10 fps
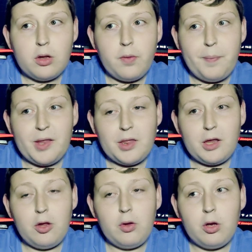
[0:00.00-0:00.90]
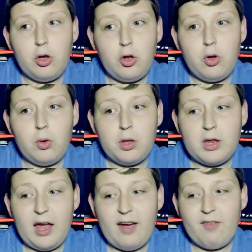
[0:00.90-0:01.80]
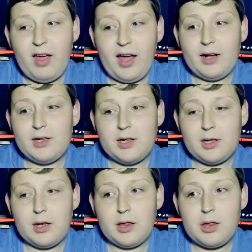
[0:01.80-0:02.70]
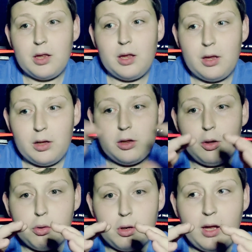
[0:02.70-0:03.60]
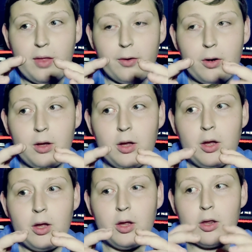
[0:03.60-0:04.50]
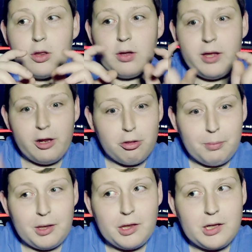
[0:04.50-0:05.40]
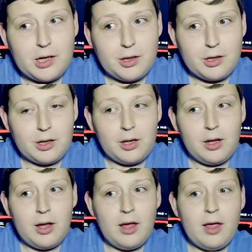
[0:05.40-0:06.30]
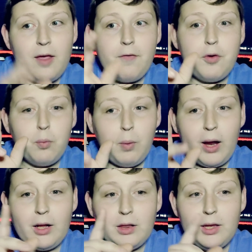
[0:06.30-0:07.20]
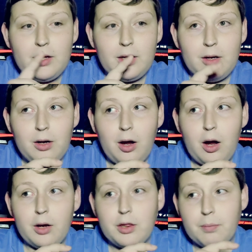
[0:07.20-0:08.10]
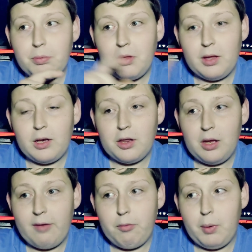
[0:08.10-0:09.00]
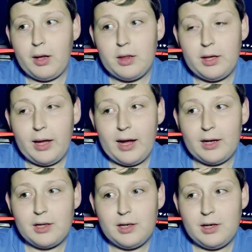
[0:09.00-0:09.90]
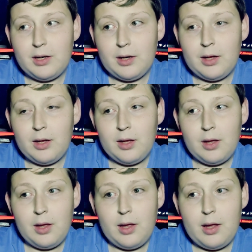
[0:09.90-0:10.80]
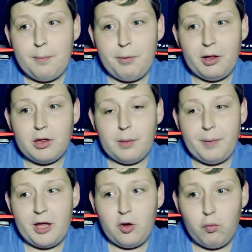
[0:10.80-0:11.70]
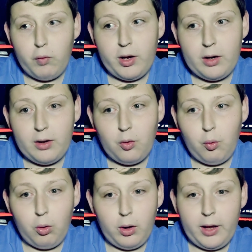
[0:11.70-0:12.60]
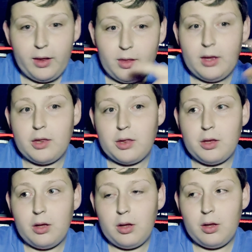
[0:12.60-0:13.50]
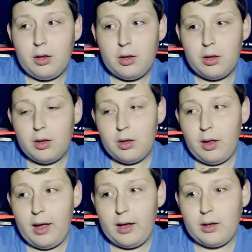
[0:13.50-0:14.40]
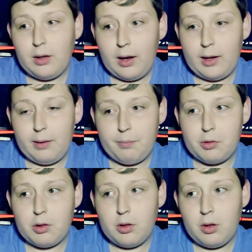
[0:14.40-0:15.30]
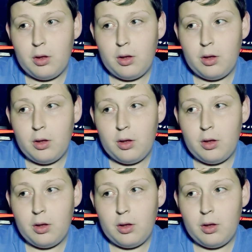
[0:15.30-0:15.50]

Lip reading: So the best thing you can do is to have actions closer together. So here's my suggestion. If you right-click on something that doesn't have a right-click action, it brings up a grid or a list. 8 items.